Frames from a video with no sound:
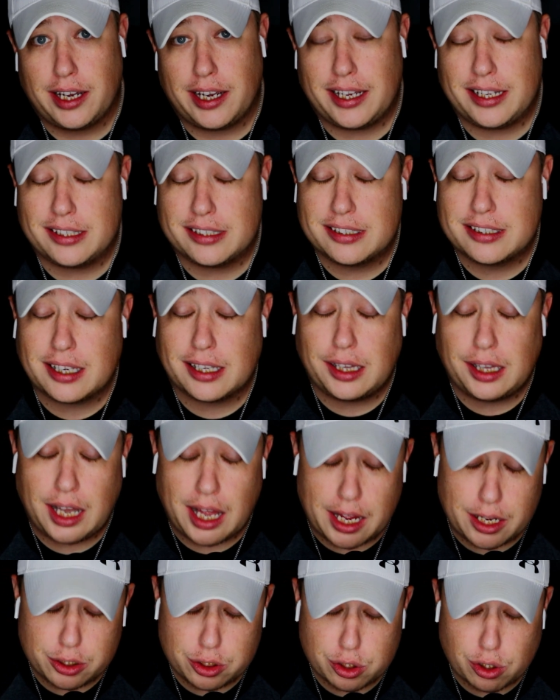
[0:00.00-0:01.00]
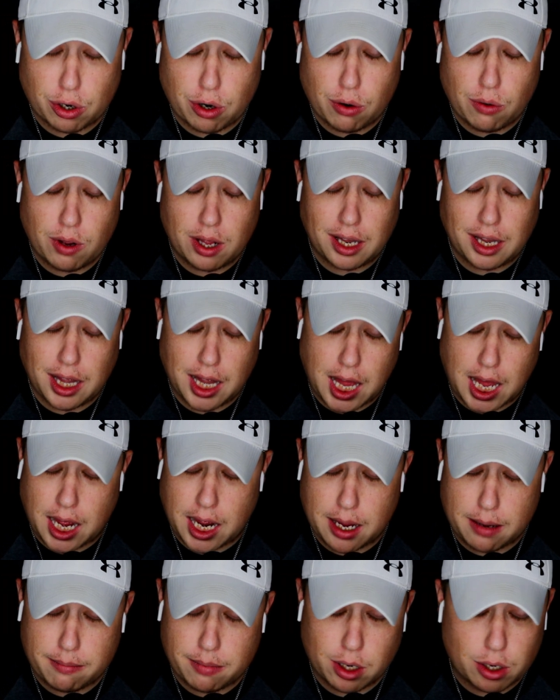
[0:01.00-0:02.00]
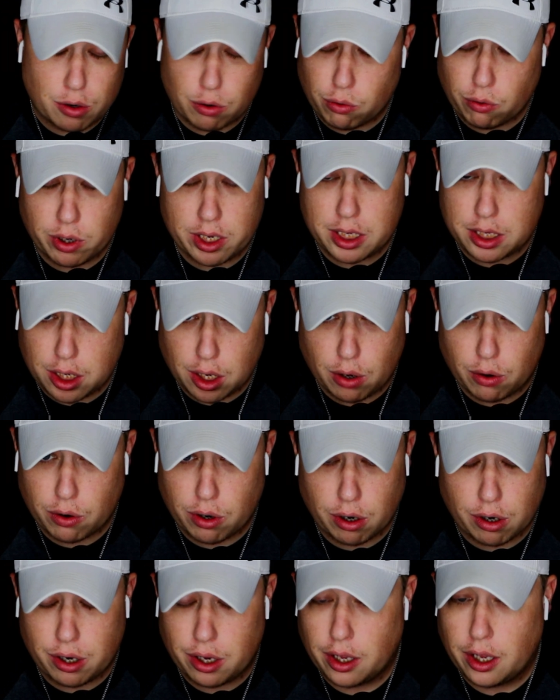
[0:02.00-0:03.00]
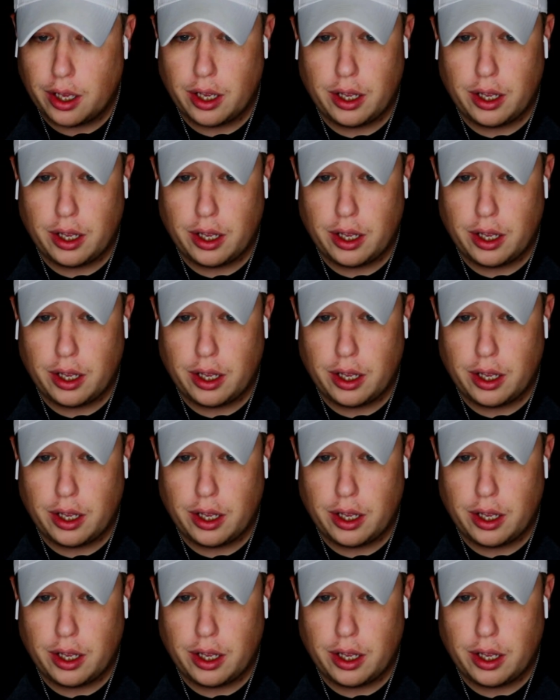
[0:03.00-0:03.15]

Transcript: and cilantro lime Greek yogurt